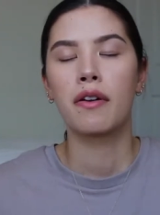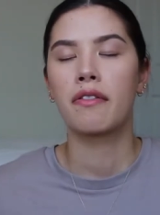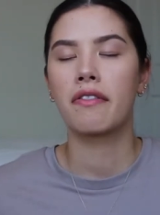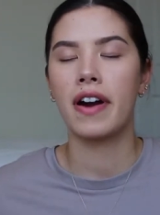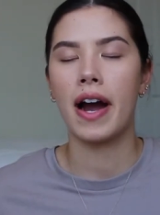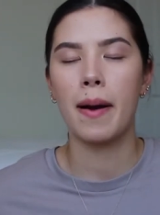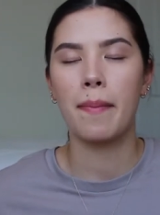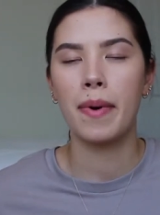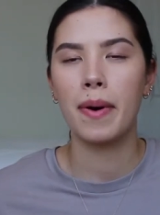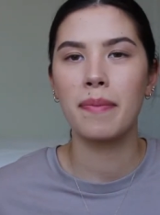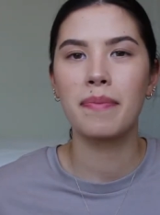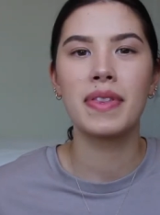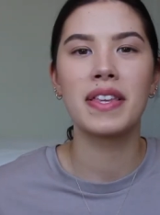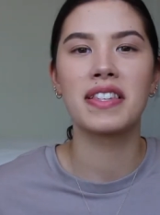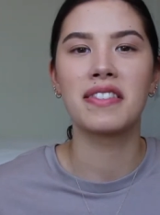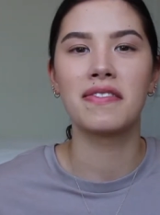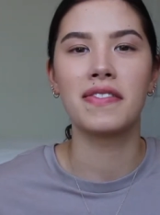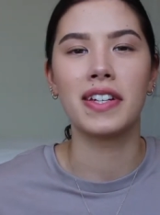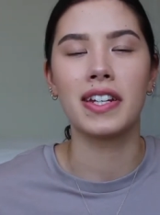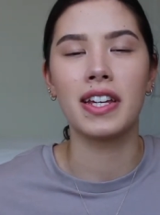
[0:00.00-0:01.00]
wrap up
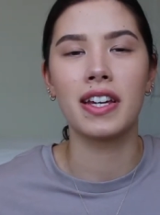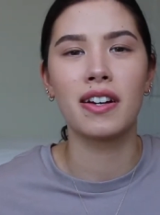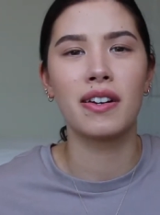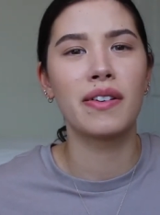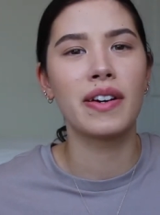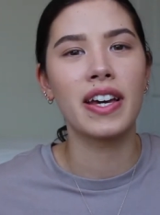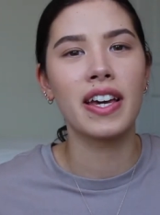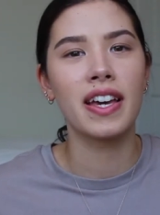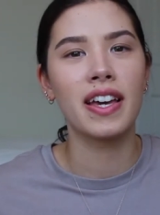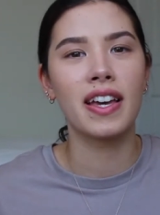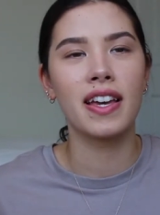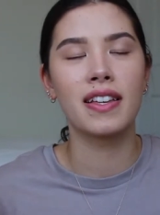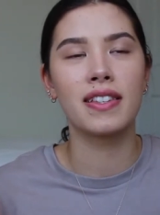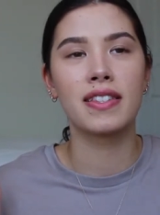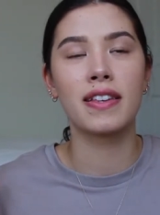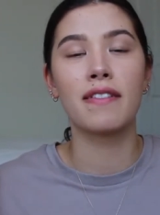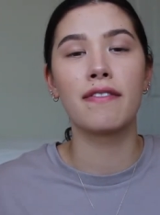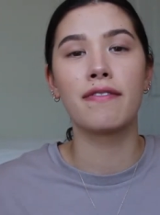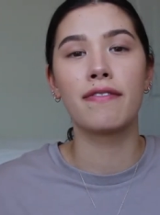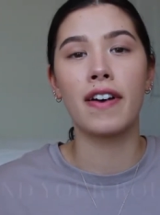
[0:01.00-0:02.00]
this video
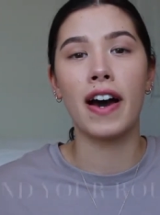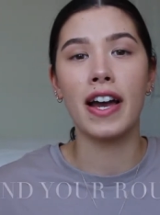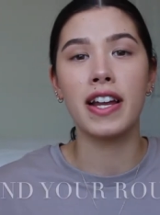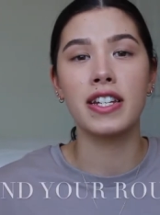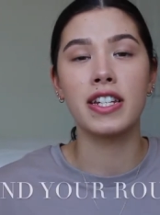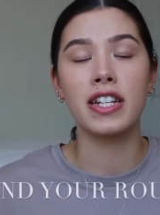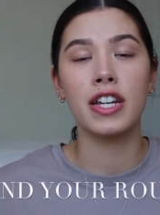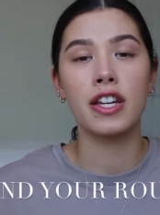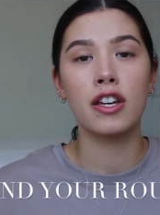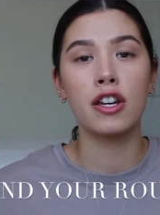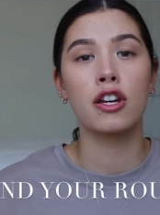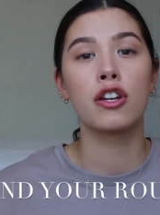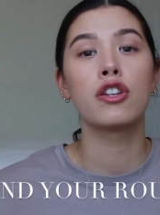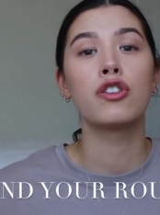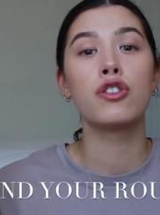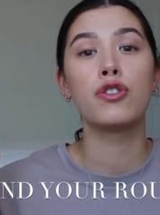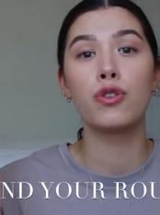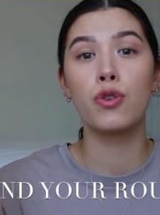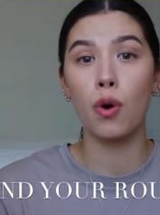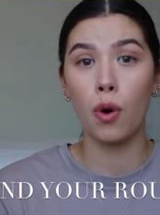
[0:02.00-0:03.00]
is finding
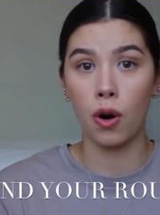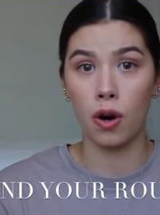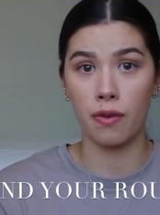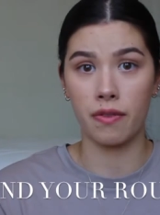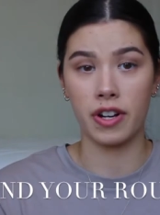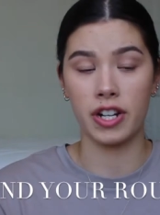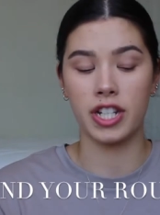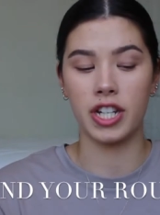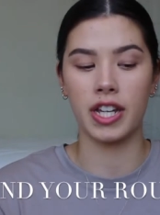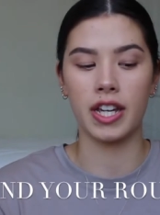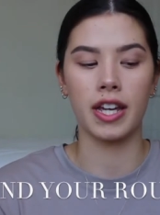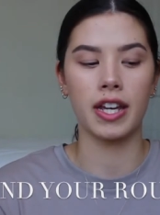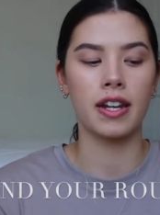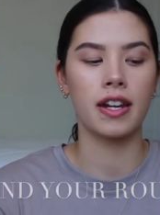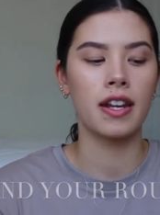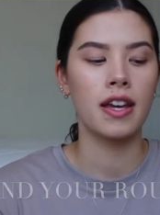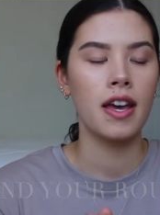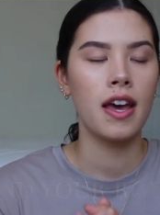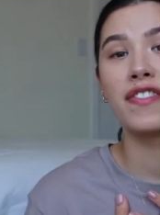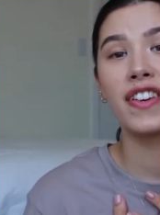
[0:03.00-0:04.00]
your
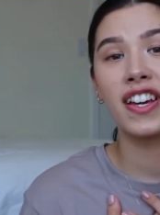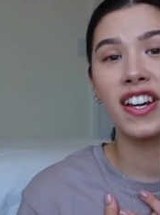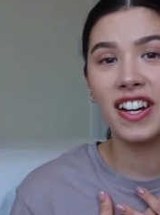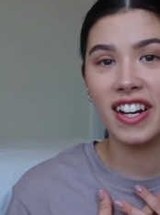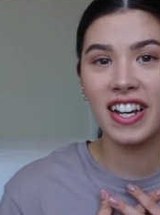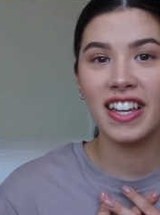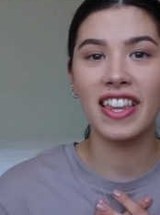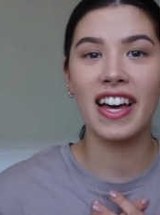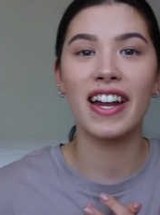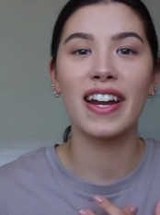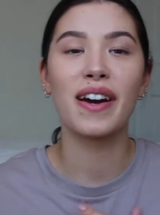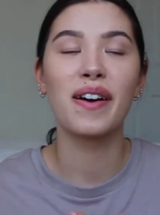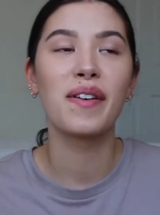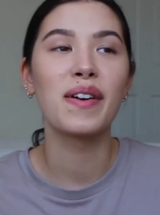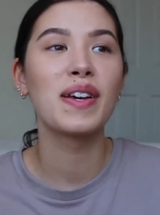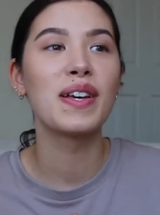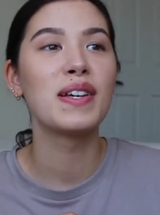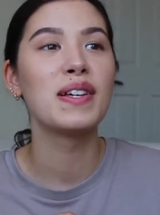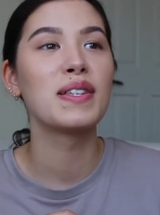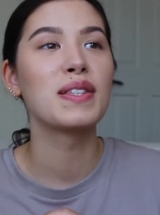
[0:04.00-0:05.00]
routine. Figuring that
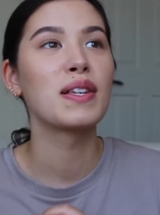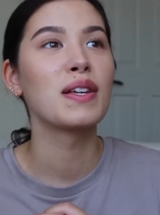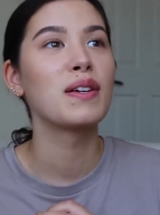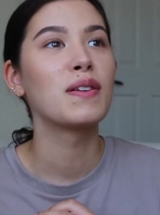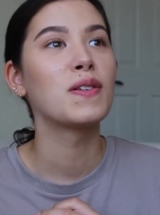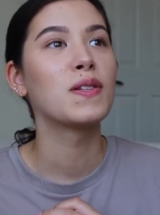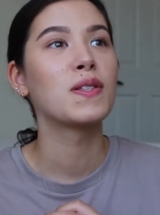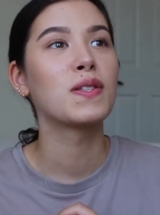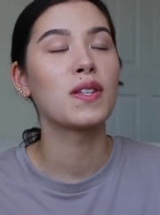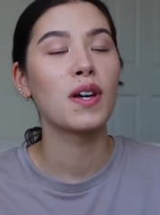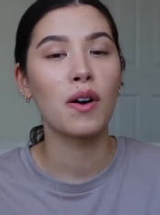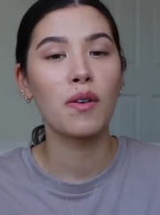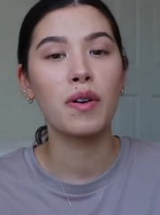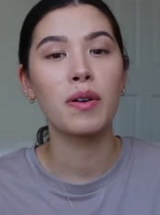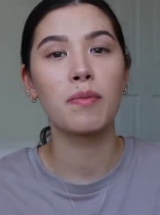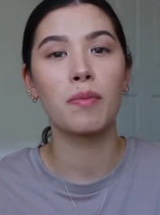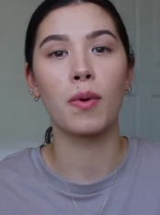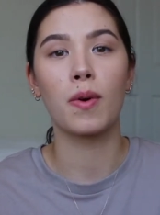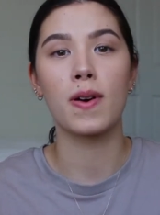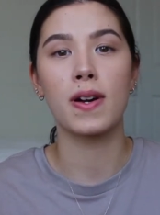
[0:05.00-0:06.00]
out is so
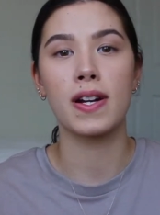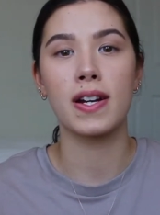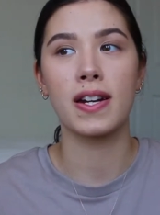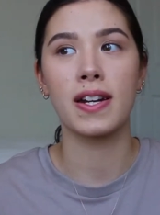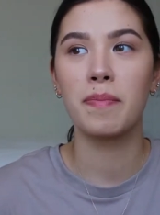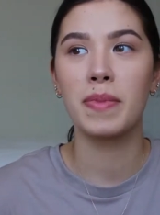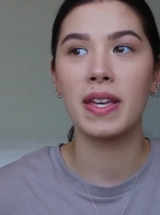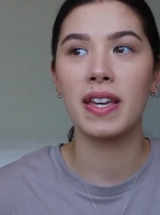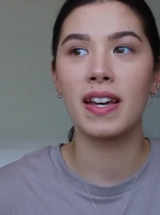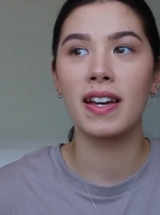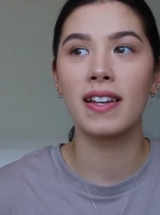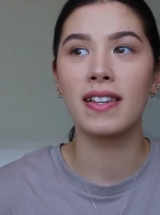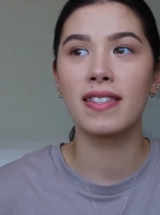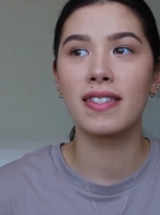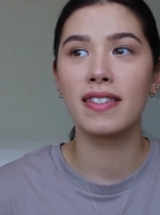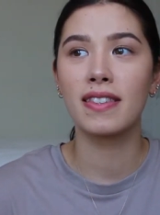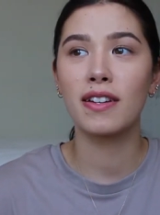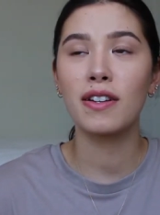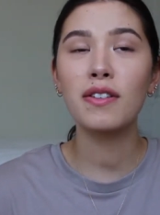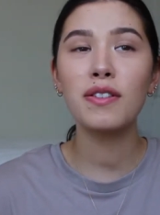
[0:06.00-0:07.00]
important
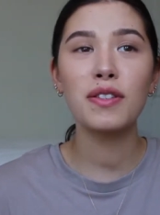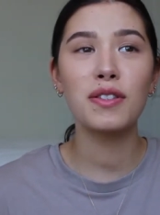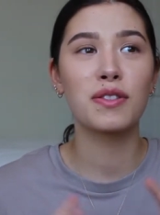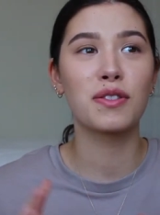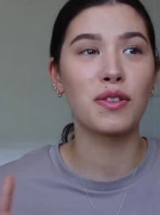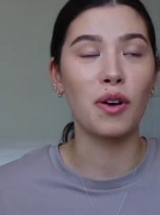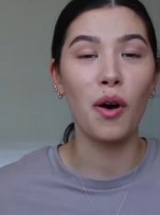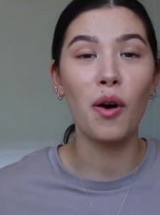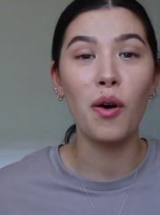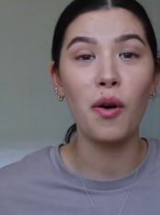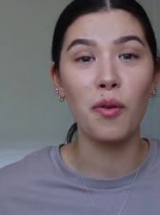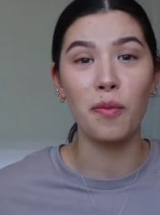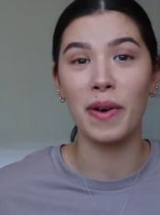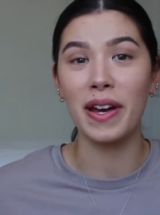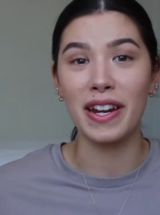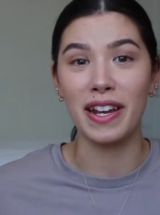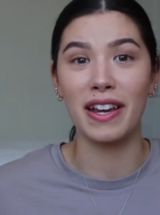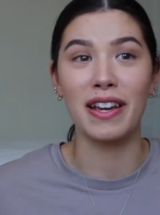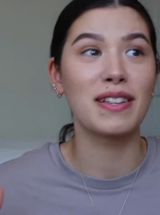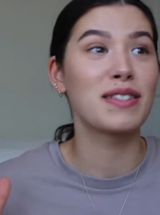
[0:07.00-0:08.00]
because there's so
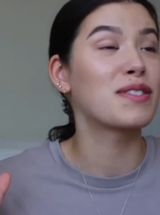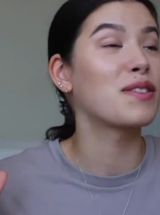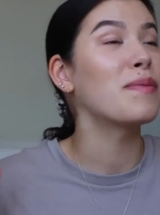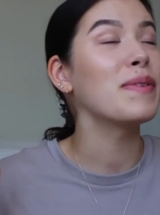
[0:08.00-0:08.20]
many